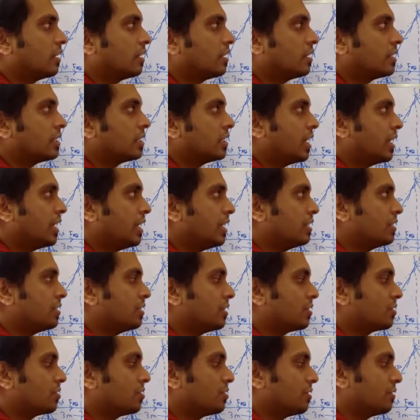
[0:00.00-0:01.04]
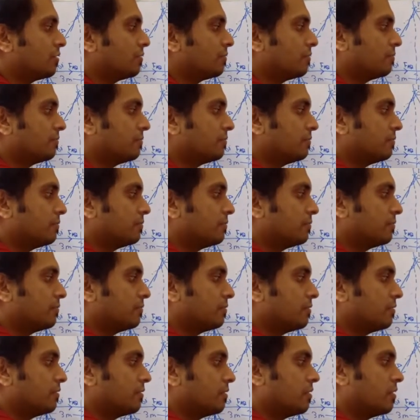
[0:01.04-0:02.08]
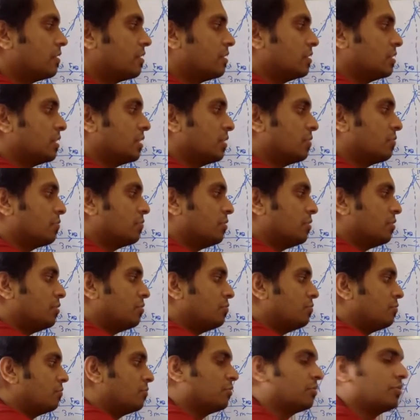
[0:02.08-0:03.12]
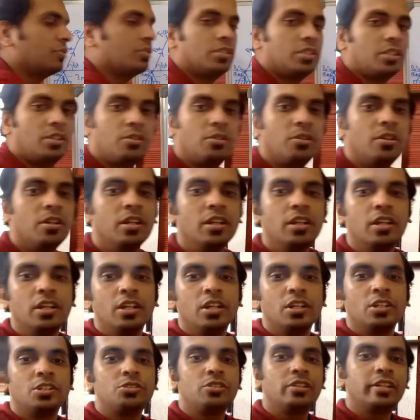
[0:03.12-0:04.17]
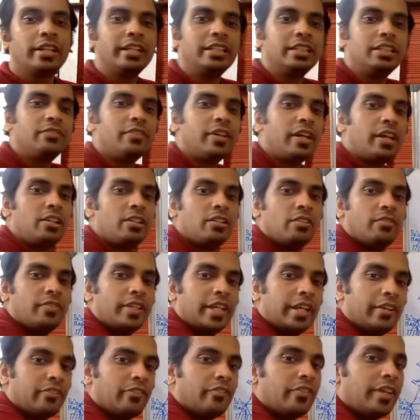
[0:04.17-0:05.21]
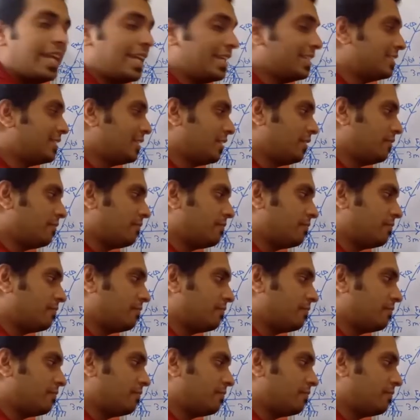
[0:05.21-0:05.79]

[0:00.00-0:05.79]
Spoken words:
sin 60 is equal to 0. So you get the value of FAC